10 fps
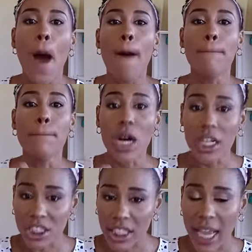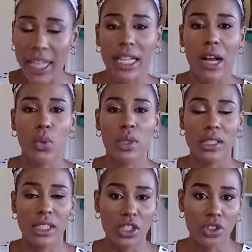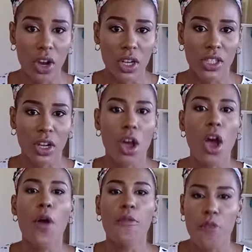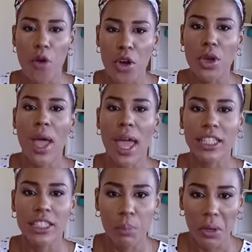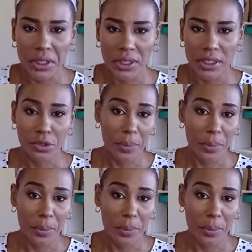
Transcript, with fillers: much like that was the structure for your expository